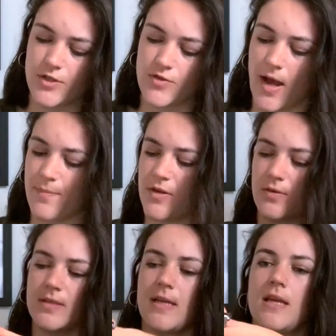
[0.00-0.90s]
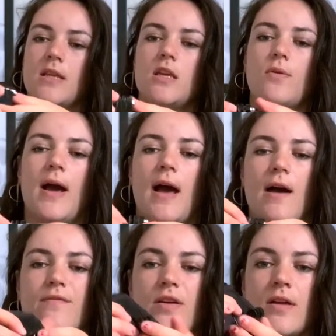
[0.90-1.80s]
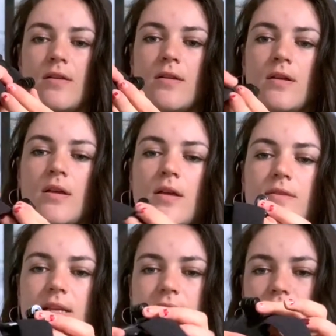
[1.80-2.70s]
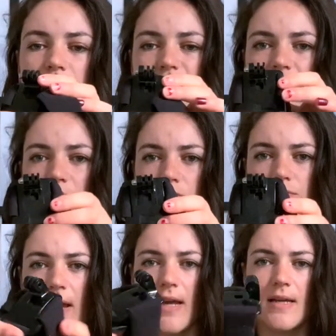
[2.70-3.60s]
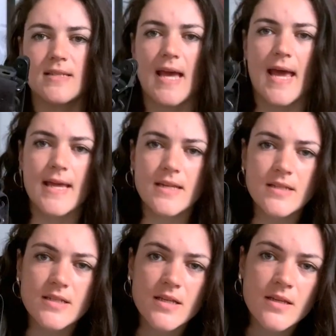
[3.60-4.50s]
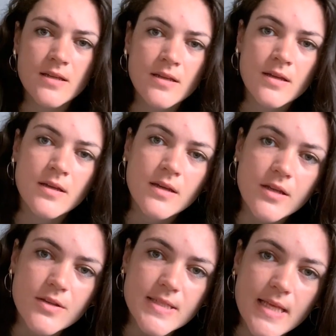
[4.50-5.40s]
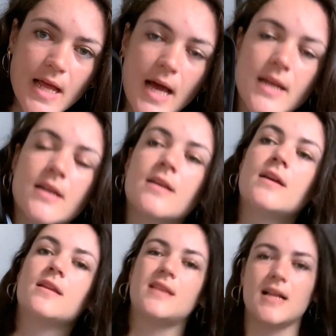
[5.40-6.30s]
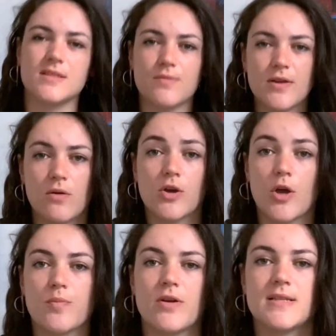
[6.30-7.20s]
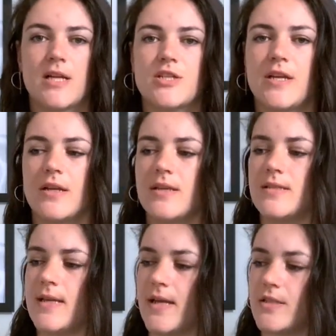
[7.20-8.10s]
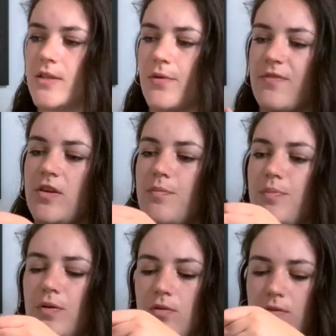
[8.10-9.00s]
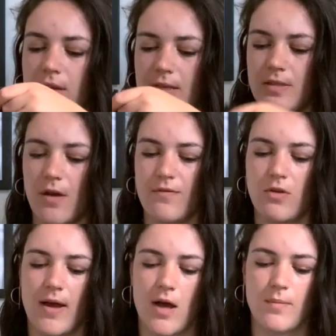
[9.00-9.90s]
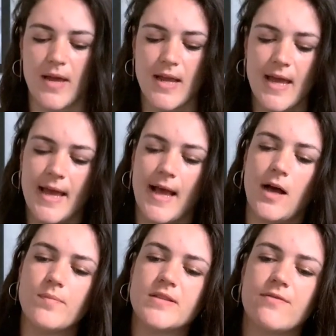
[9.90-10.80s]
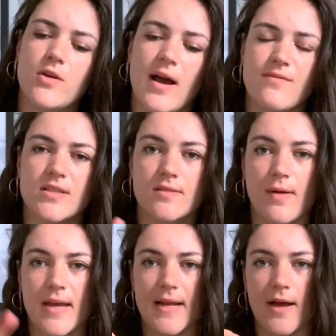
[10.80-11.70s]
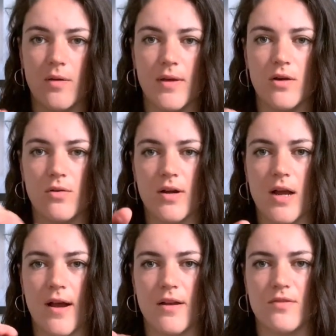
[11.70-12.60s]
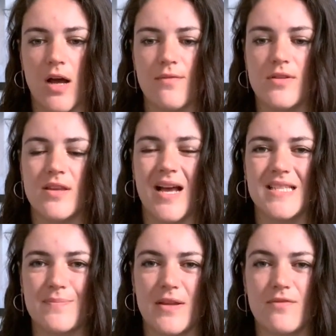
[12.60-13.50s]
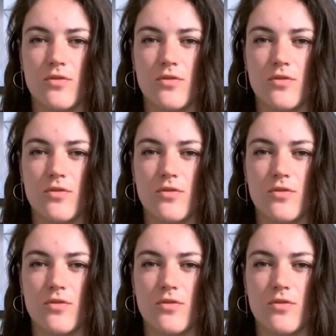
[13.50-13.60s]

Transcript: strap, you'll see that you have this sort of little ringed end. Can you see that? That's where your GoPro is actually going to sit. So if you pull this over your helmet, it helps if you have a suede helmet or a kind of cover that has a bit of